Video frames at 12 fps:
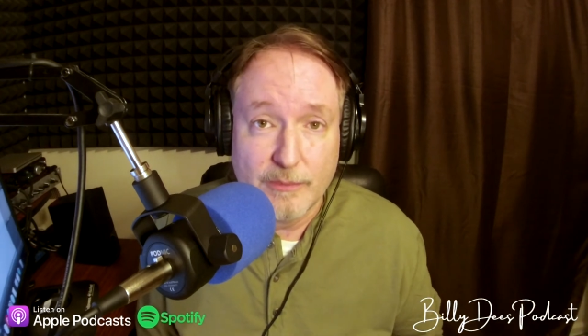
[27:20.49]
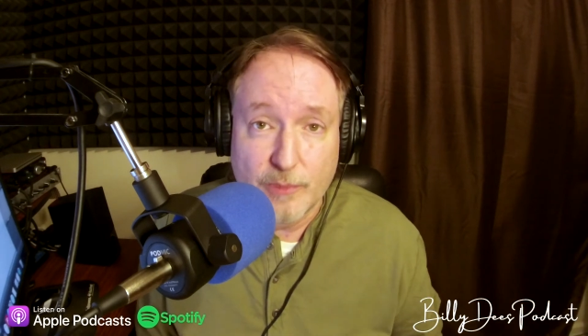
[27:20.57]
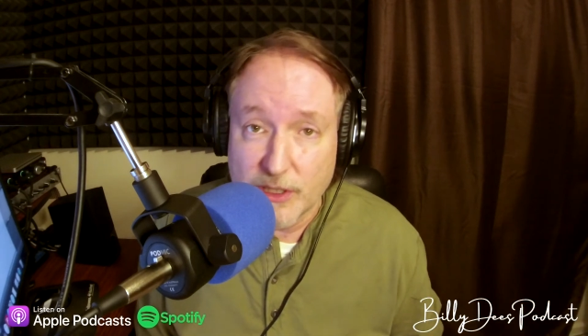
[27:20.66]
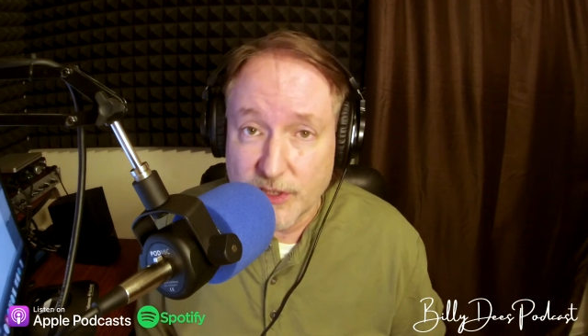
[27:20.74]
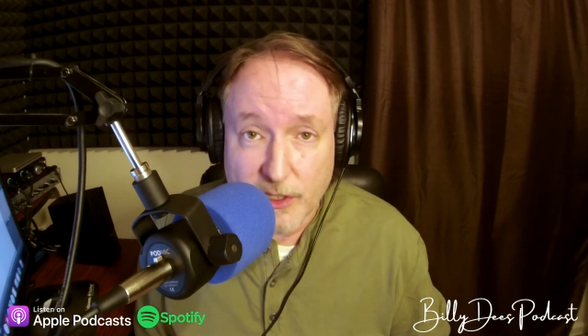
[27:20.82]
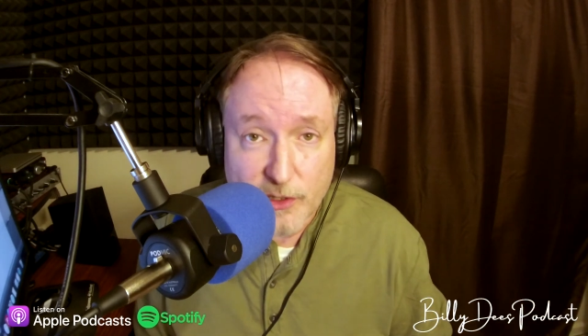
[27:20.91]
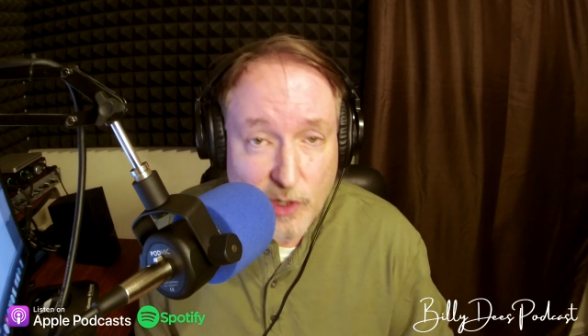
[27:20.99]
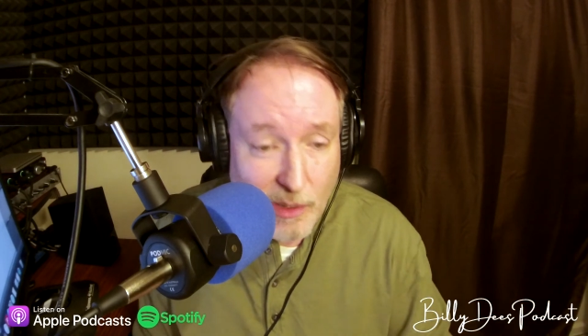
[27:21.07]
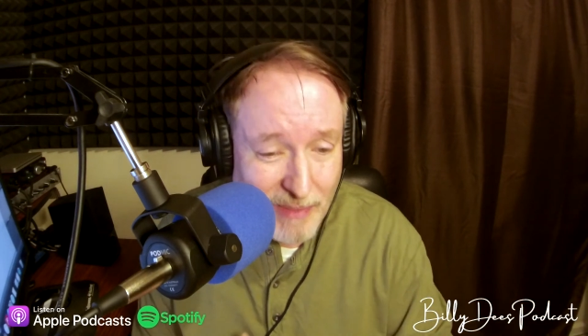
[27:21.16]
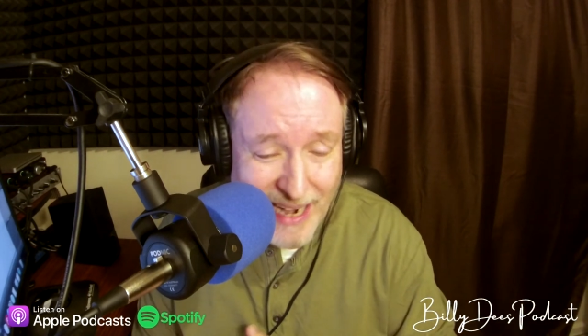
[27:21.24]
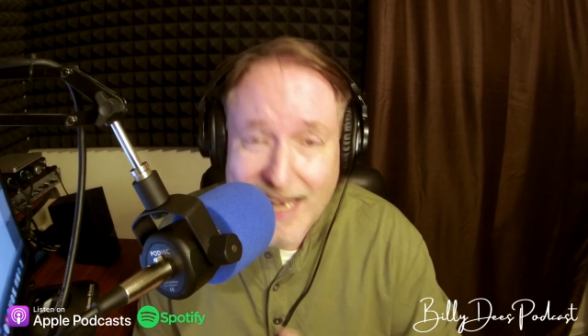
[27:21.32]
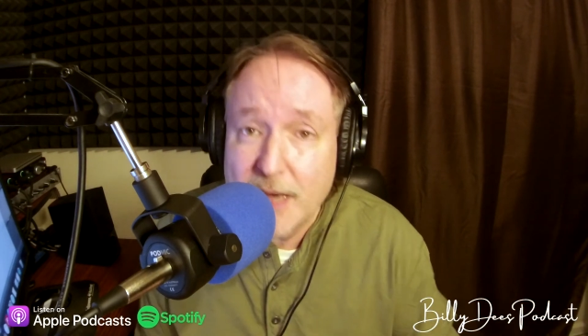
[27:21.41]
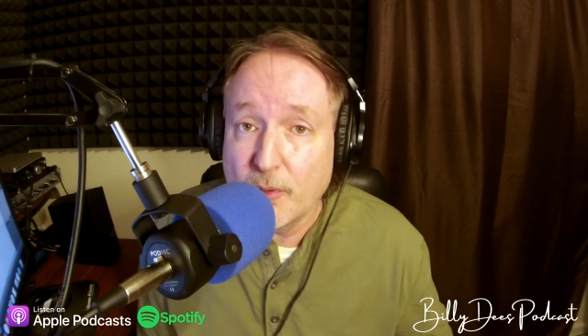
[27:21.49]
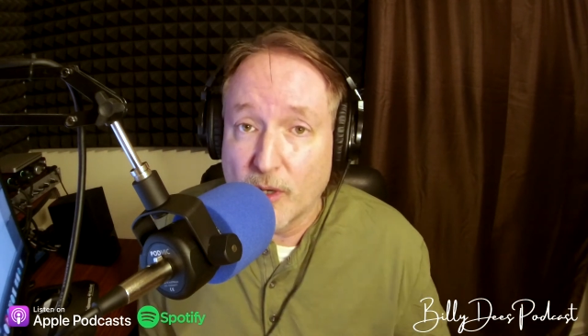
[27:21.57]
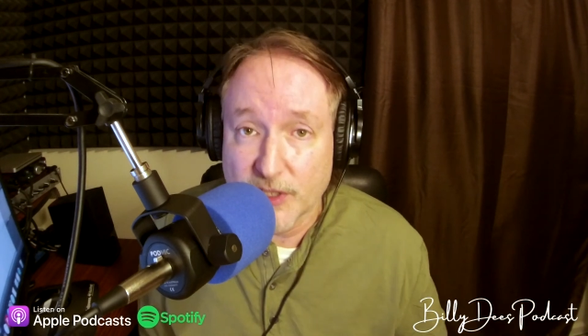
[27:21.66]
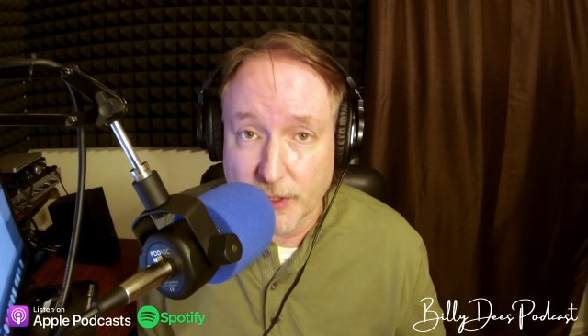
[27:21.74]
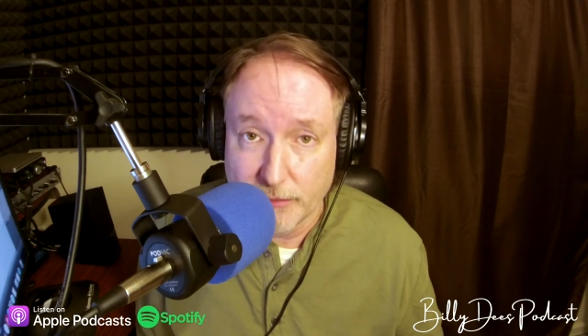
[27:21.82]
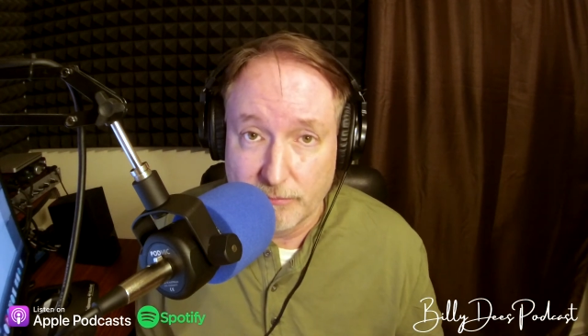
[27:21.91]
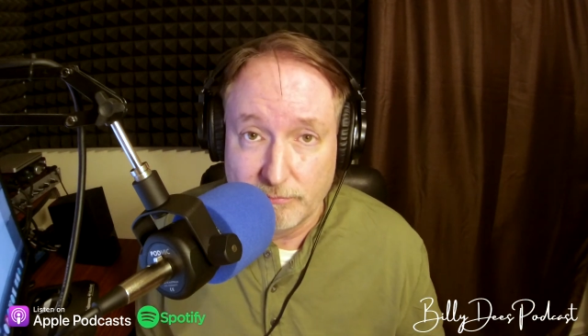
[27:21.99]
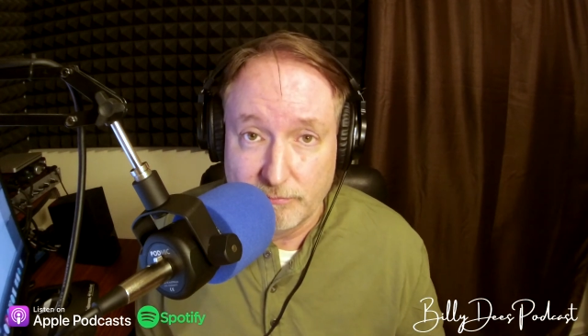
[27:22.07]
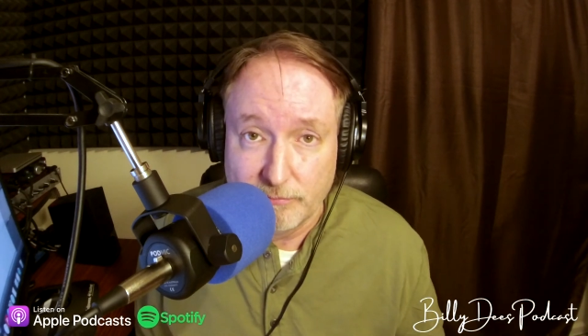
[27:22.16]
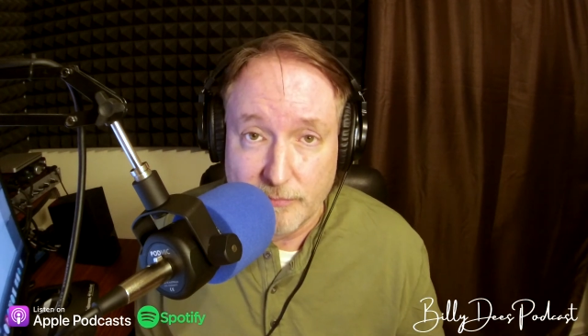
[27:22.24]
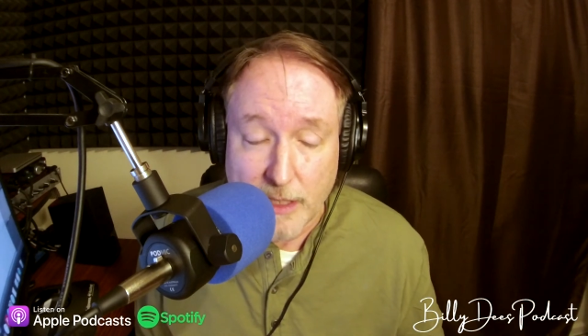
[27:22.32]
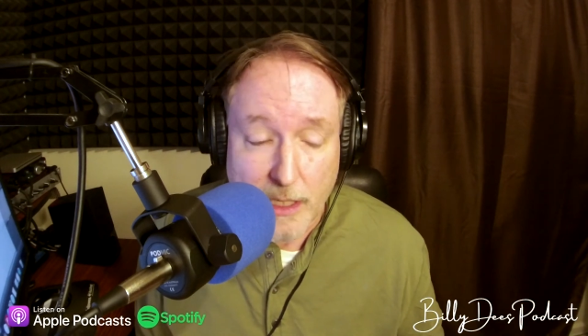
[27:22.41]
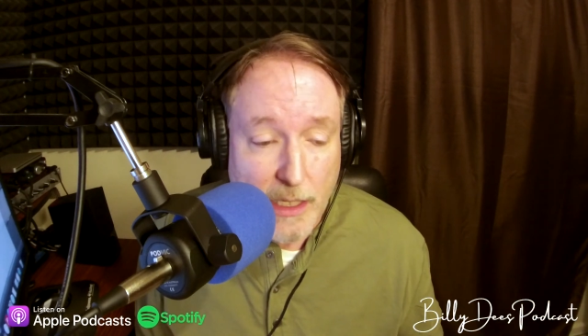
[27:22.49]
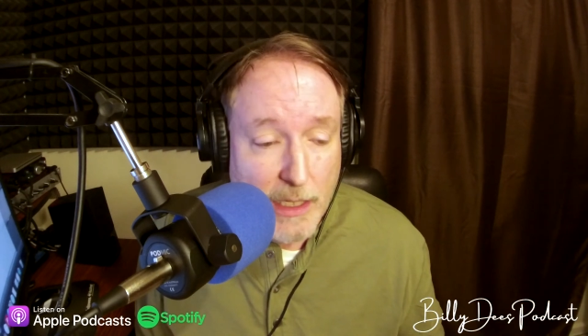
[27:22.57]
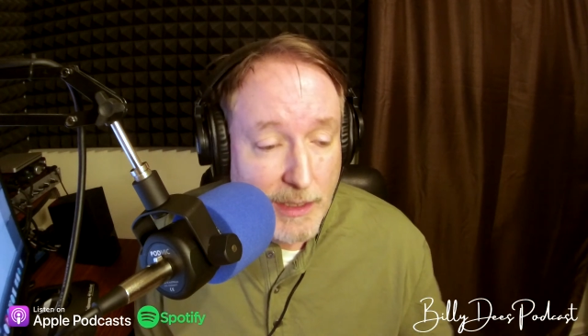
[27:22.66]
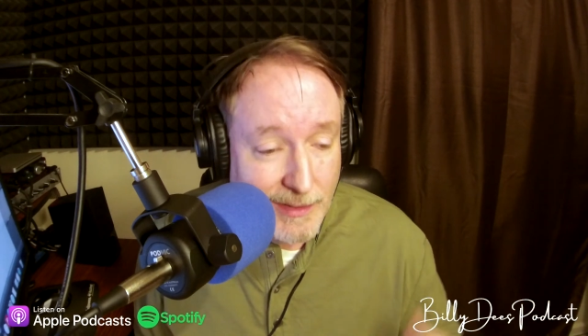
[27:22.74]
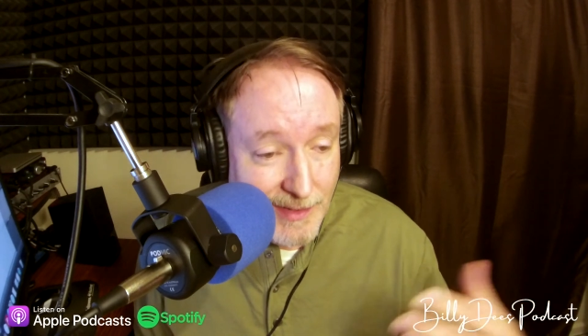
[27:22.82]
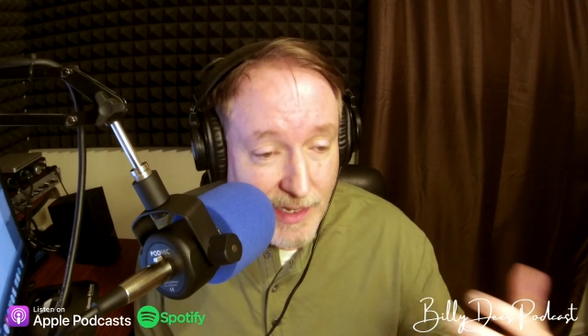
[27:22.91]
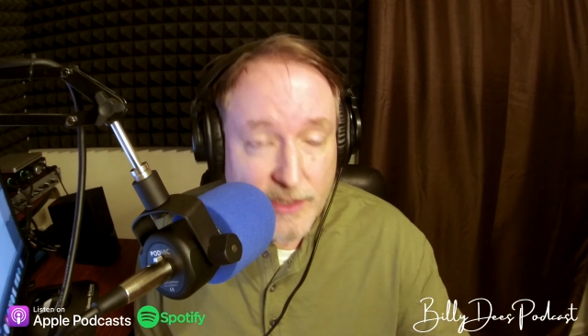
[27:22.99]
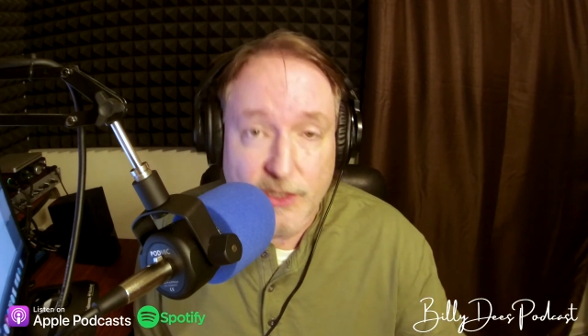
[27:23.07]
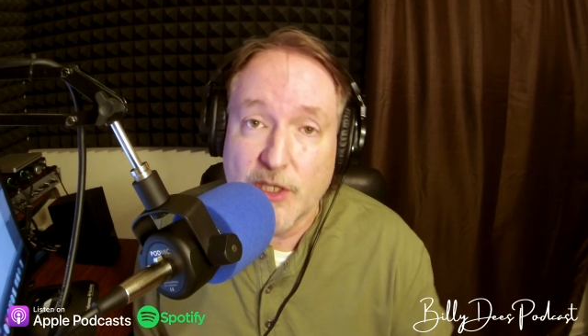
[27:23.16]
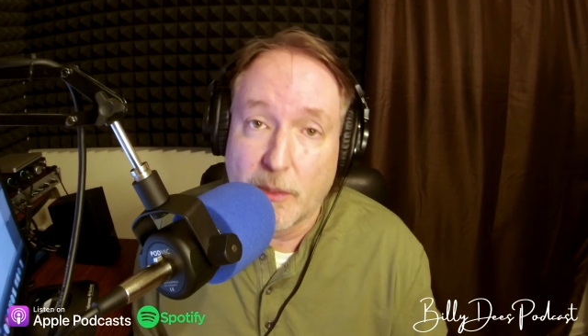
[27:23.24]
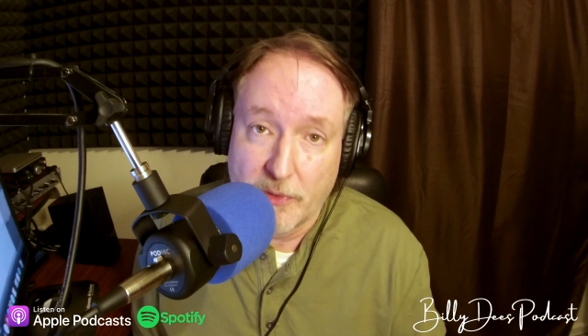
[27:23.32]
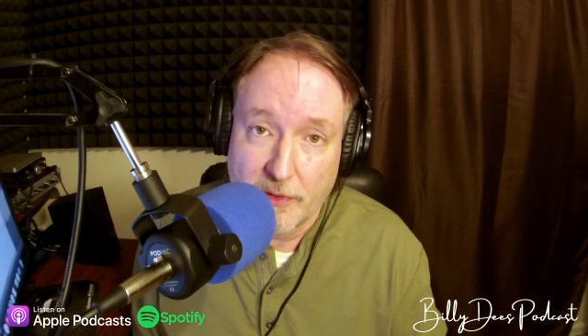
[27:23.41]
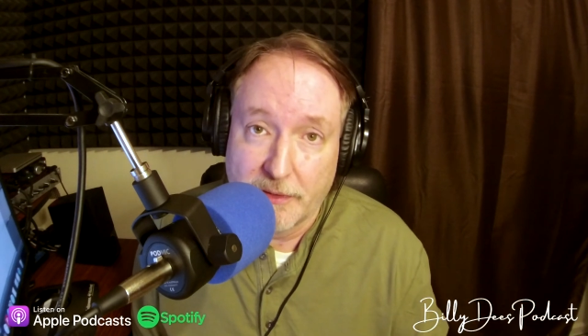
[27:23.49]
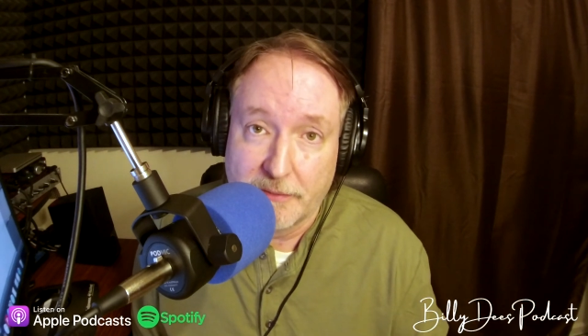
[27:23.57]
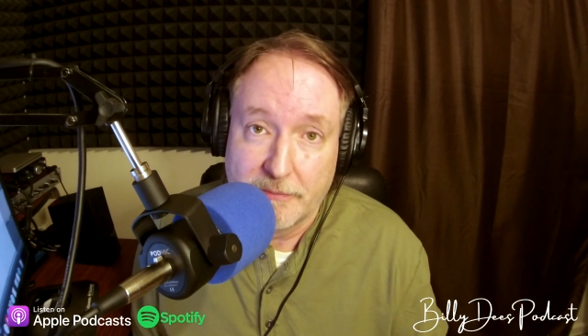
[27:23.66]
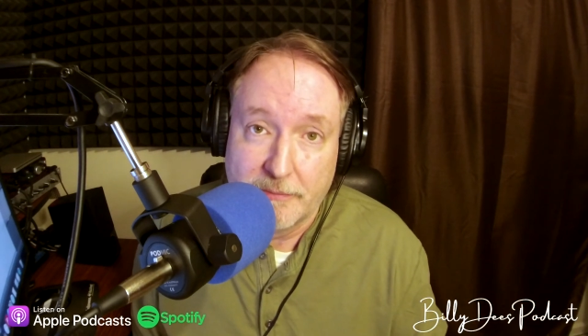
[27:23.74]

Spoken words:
President Trump, but any president, does something.